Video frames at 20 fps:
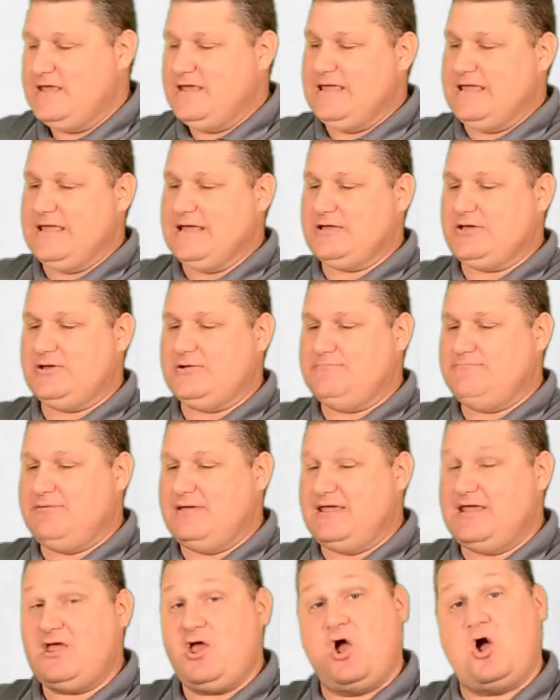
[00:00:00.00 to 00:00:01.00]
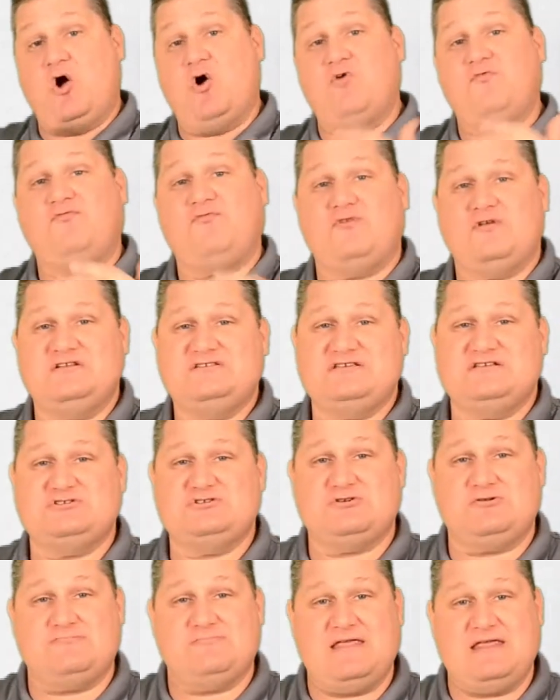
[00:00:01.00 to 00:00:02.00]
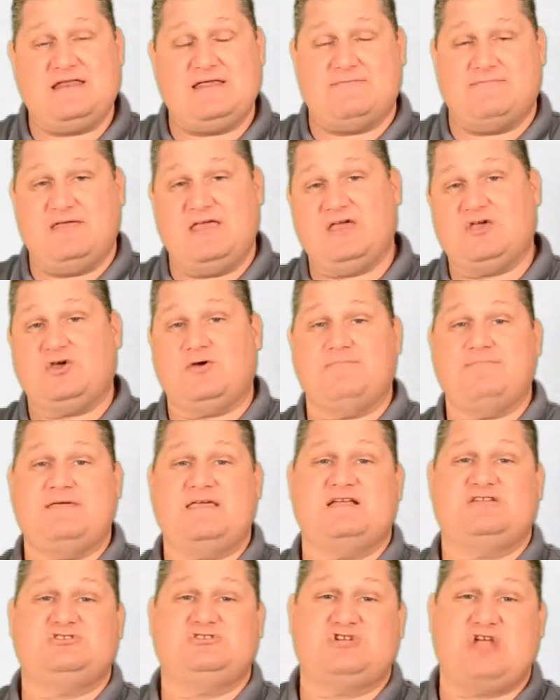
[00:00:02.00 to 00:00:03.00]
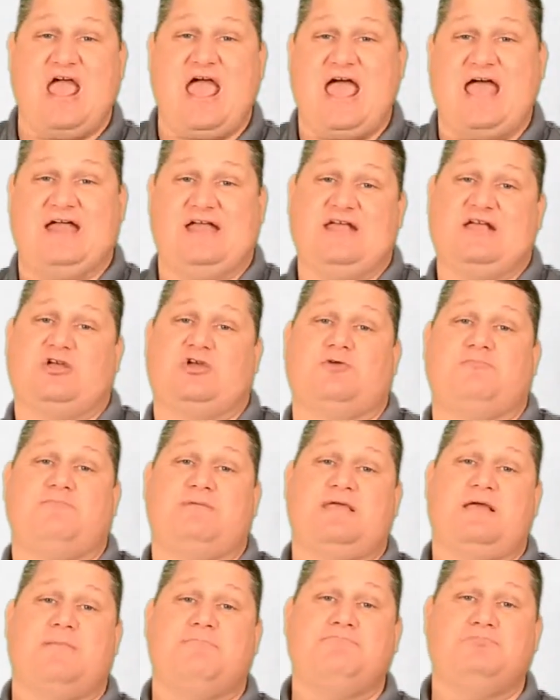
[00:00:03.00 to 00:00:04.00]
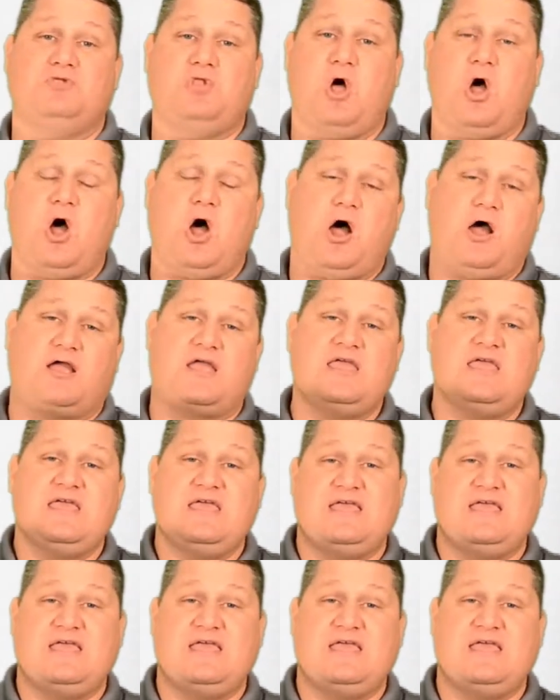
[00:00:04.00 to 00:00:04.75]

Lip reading: It could be over a digital medium. It could be a chat. It could be a blog.